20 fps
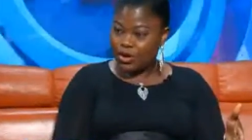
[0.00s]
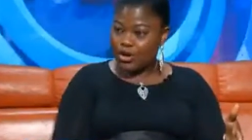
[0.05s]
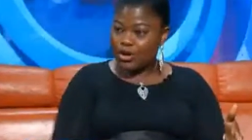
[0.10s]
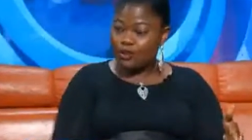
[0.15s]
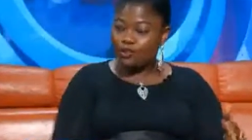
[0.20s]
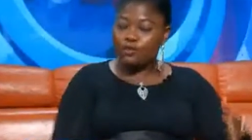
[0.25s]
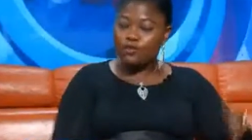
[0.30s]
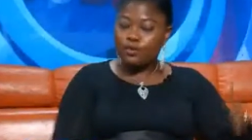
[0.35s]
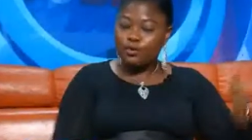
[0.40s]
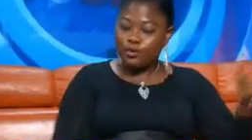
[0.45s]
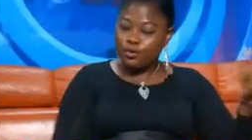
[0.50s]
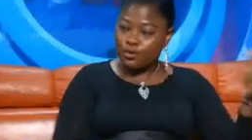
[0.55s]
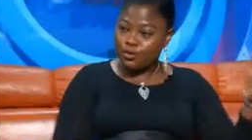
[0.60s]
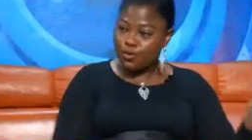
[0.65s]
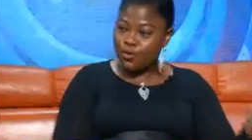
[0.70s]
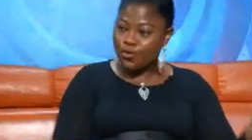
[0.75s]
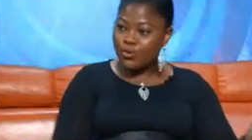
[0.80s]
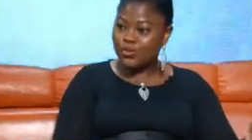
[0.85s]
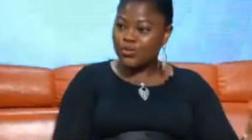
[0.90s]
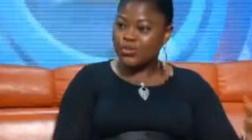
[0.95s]
for
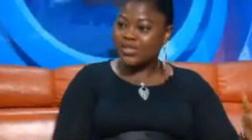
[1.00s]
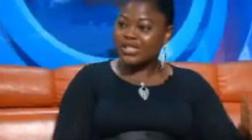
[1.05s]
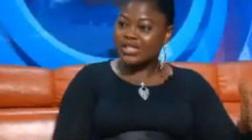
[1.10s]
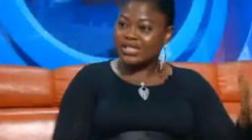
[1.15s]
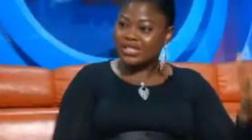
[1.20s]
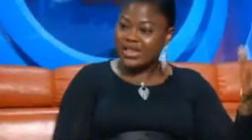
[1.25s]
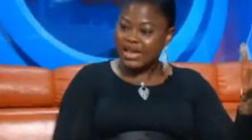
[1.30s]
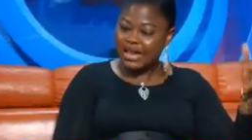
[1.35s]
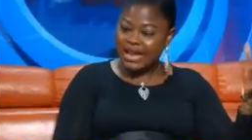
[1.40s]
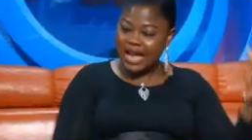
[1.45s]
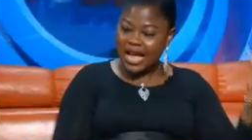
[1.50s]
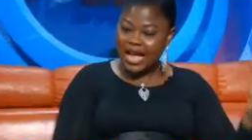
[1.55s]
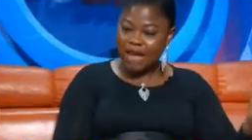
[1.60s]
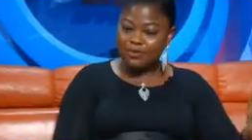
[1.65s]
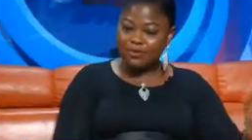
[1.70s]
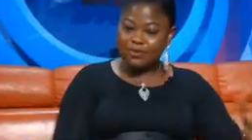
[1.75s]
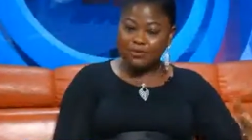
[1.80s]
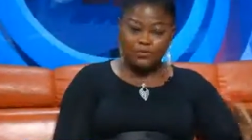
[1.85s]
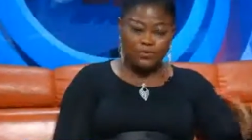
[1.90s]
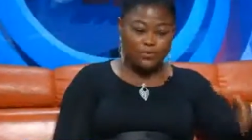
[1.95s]
those that
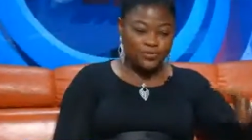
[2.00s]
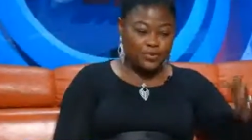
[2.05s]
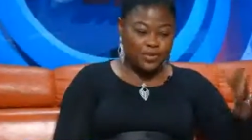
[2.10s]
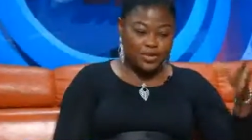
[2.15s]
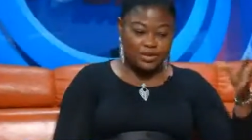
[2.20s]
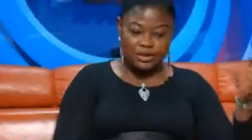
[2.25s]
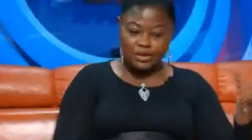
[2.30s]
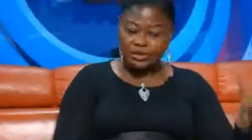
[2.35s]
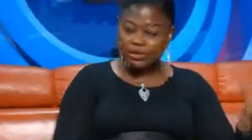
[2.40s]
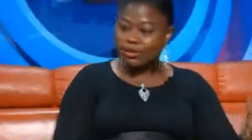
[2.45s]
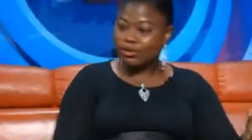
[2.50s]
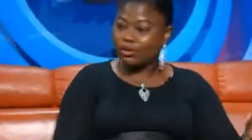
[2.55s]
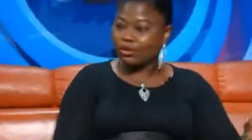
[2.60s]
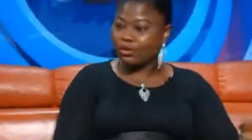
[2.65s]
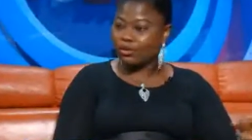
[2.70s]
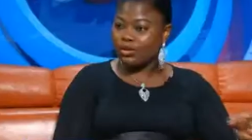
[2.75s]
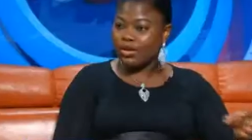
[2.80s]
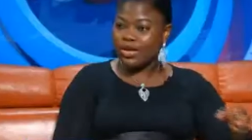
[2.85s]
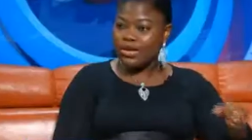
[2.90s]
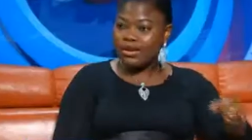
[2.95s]
have
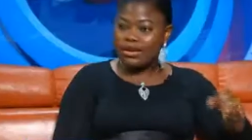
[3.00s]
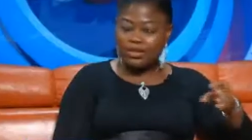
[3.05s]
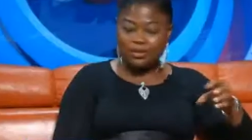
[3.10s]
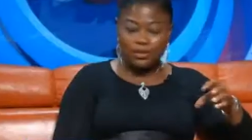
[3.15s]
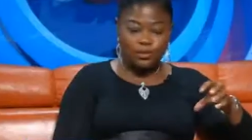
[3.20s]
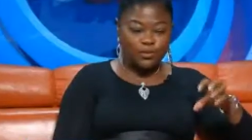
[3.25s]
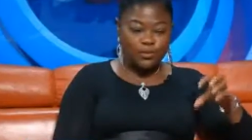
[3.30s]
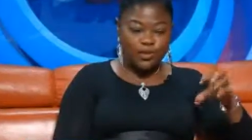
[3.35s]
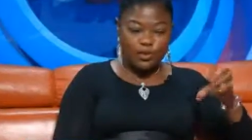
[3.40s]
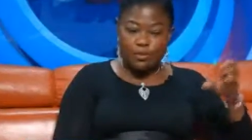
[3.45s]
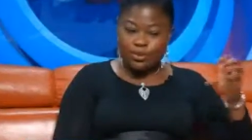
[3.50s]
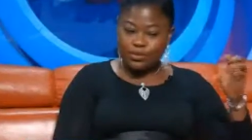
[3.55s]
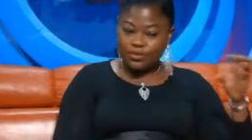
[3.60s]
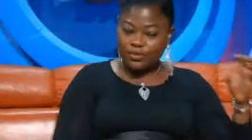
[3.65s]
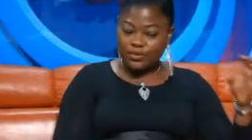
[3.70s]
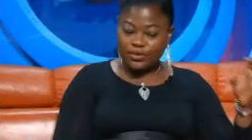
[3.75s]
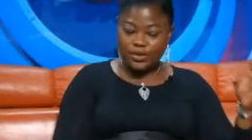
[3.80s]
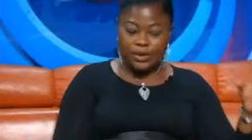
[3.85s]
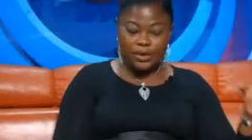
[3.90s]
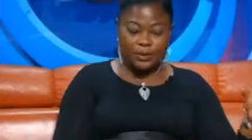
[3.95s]
some form
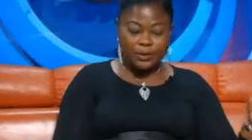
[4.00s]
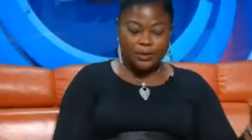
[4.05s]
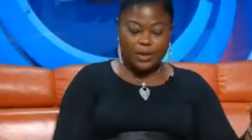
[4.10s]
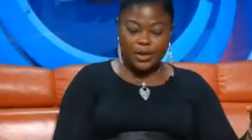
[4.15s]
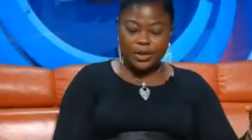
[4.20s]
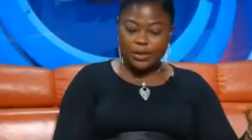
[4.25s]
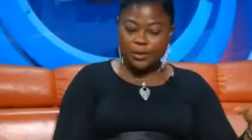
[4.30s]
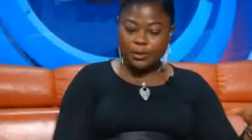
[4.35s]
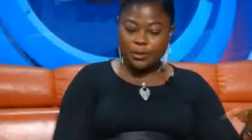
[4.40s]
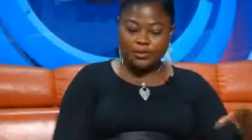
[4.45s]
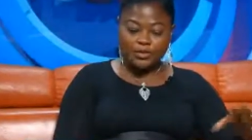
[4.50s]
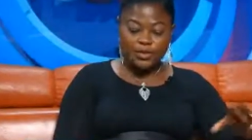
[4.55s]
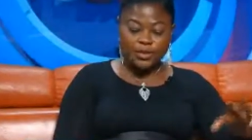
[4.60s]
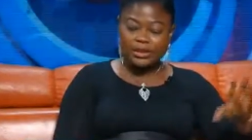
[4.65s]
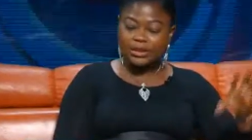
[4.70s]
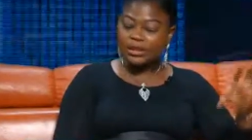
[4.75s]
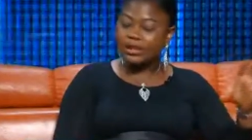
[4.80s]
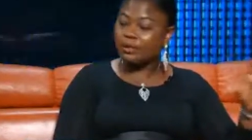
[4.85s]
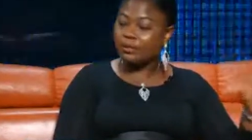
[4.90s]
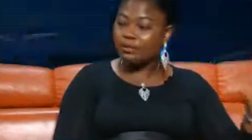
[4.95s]
of
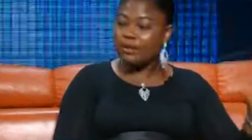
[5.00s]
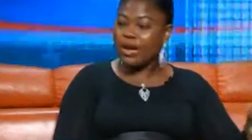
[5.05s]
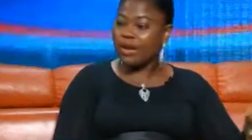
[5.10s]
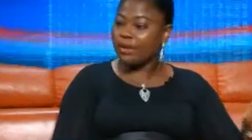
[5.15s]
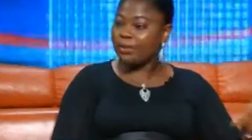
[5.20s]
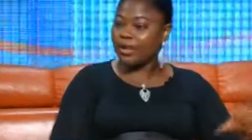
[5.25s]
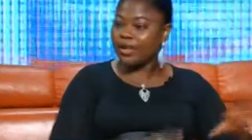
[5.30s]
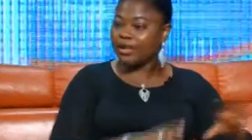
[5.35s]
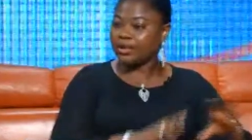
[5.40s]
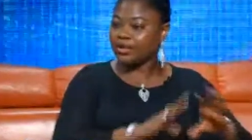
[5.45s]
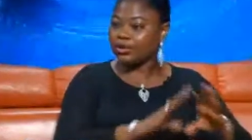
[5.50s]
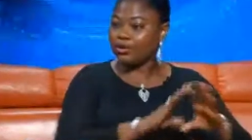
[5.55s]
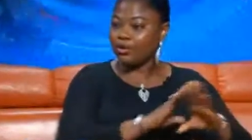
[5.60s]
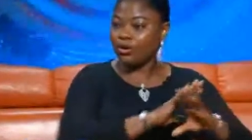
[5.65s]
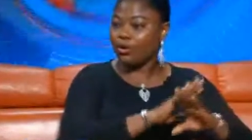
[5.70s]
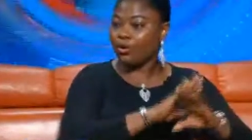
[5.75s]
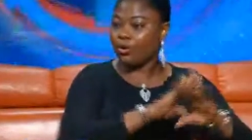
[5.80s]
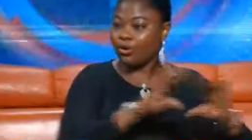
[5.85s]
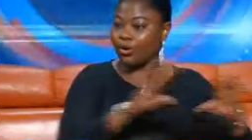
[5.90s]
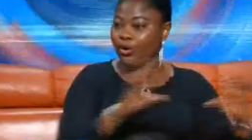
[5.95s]
physical impairment
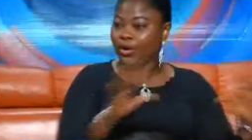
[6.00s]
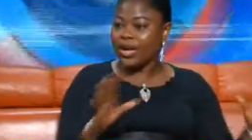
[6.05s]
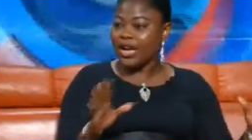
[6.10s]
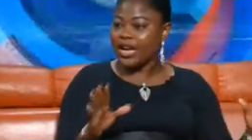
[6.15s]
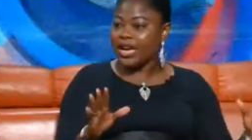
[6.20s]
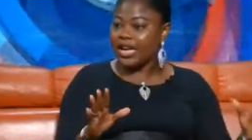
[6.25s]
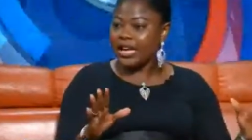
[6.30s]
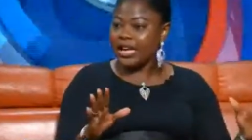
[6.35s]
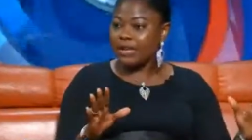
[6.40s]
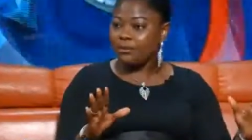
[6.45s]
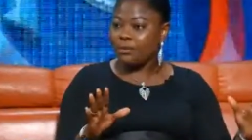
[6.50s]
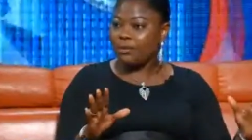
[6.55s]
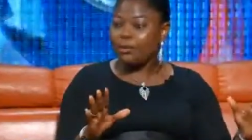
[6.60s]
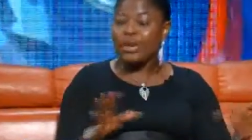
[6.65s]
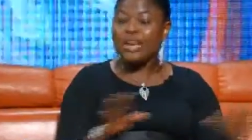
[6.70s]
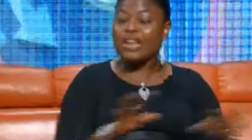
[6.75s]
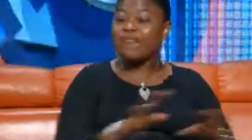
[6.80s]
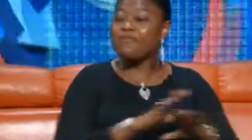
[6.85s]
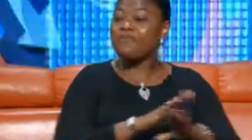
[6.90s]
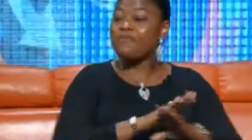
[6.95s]
or
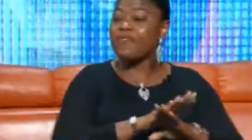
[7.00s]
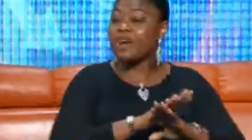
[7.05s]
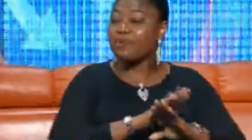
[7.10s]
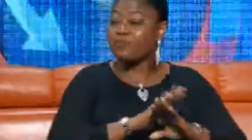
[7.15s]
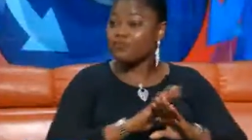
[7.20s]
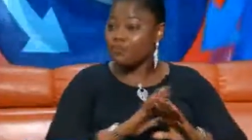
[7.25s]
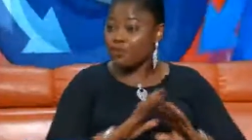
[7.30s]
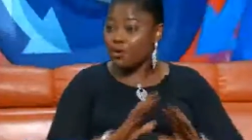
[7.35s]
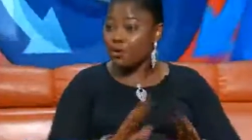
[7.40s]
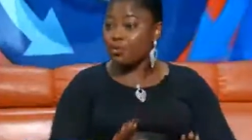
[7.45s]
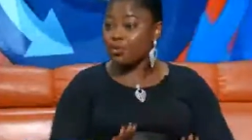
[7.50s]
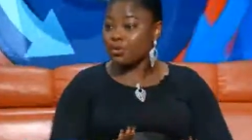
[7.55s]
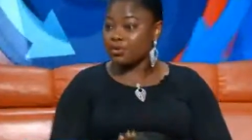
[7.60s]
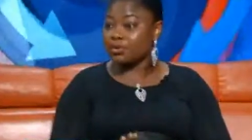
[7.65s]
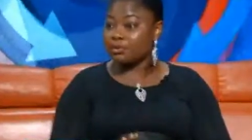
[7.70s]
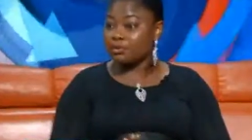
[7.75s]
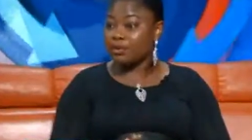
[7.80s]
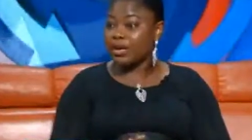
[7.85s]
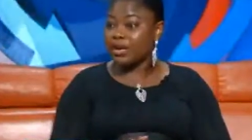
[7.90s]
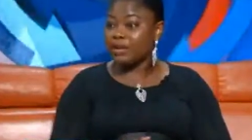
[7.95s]
whatever form of
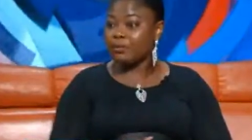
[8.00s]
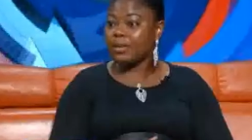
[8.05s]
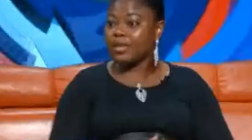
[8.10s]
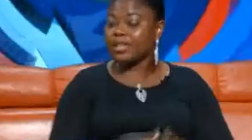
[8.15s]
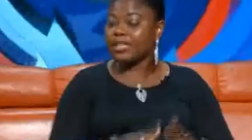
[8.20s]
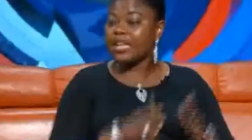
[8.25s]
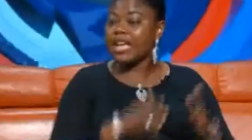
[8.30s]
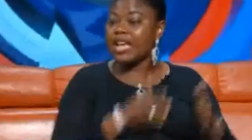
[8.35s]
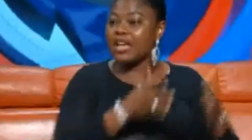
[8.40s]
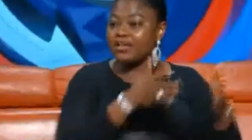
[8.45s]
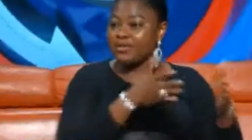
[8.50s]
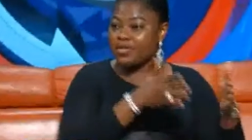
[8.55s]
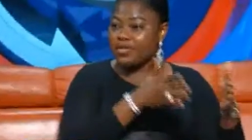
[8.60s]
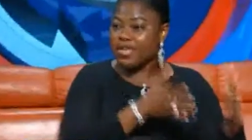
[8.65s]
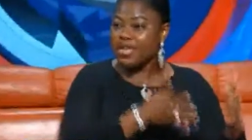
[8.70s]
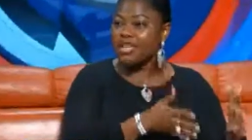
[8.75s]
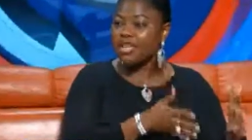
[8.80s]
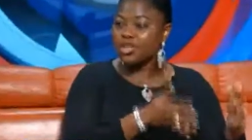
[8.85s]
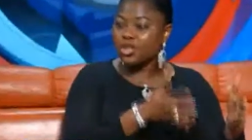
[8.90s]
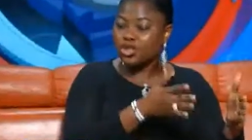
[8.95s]
impairment,
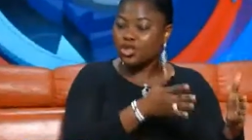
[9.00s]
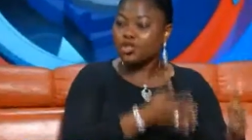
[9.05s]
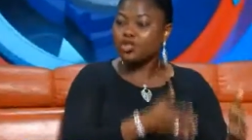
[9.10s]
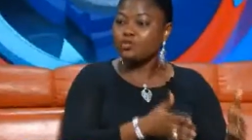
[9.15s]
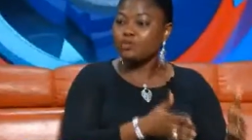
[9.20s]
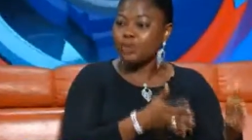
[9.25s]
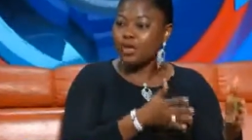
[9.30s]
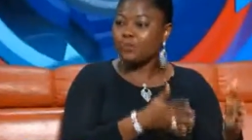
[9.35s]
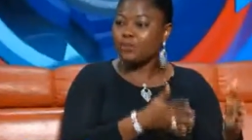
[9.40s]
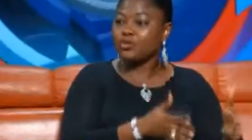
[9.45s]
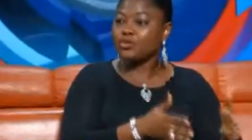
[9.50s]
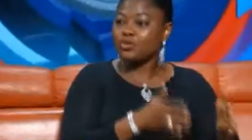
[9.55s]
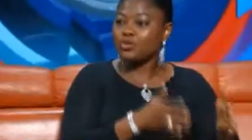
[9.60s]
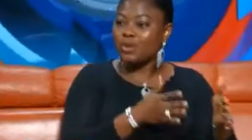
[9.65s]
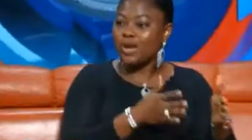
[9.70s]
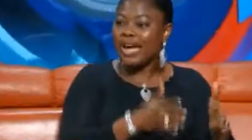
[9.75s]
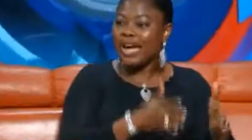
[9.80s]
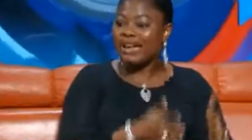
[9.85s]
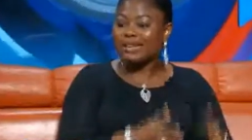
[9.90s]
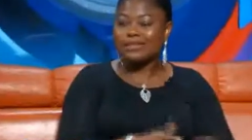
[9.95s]
they should be able to
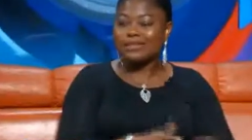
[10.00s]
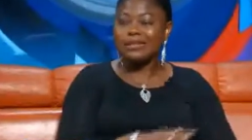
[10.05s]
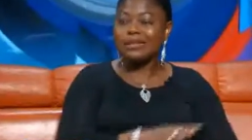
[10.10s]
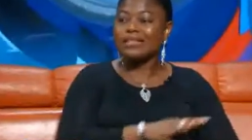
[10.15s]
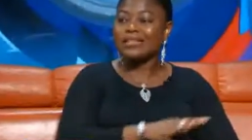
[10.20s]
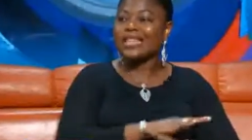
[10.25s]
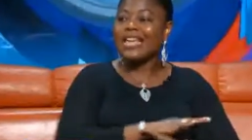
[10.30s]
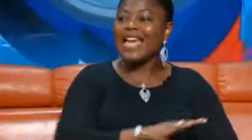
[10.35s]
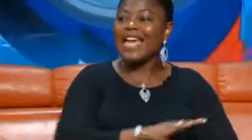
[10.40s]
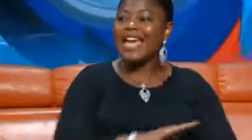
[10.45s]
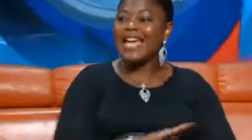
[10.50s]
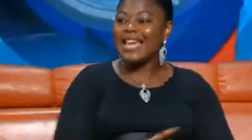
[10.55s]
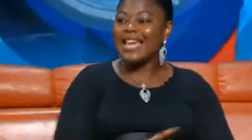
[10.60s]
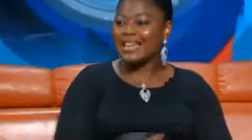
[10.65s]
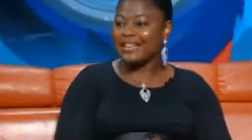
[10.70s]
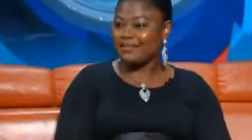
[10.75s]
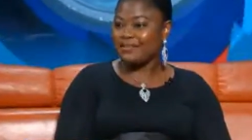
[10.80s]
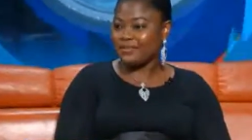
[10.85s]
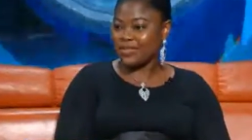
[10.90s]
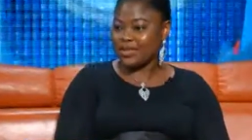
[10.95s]
access
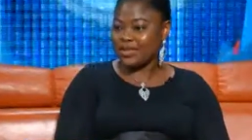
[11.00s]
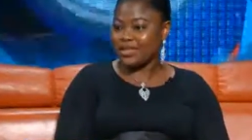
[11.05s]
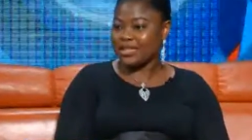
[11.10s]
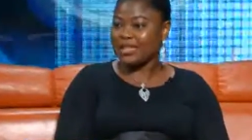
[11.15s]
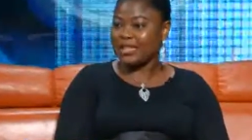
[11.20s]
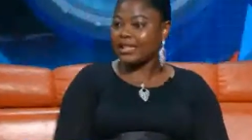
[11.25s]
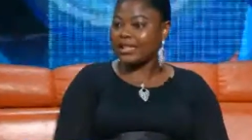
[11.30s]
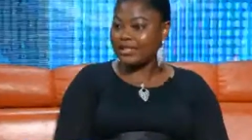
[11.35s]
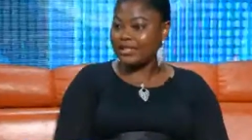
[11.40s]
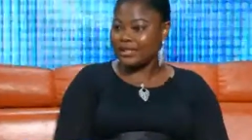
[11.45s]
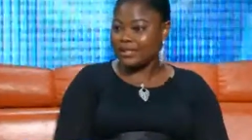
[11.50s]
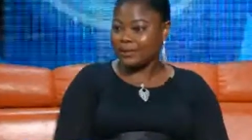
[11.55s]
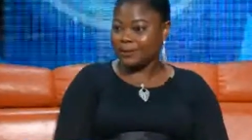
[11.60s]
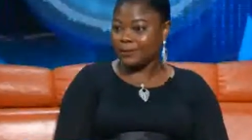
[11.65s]
any facility.